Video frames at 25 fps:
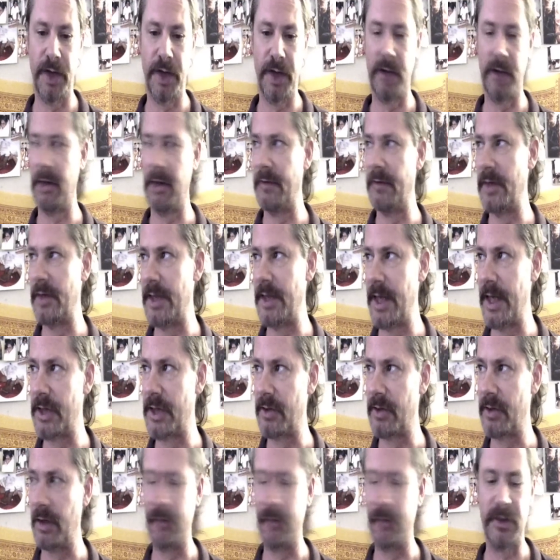I don't have the
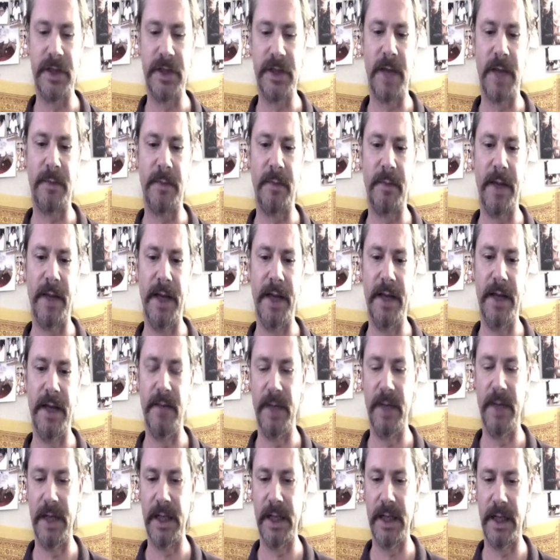dates right off the top of my head,
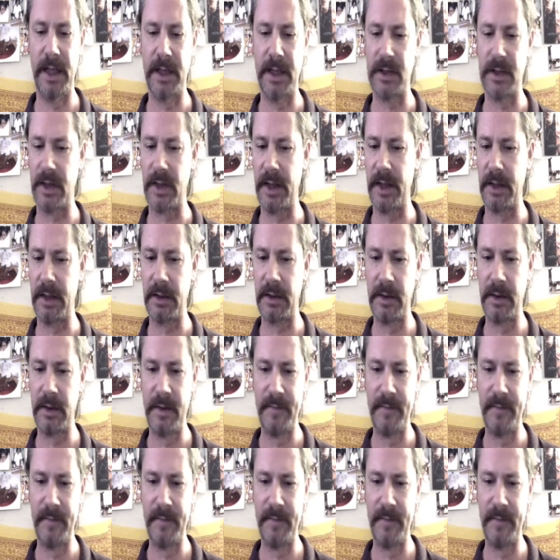but I think it's like,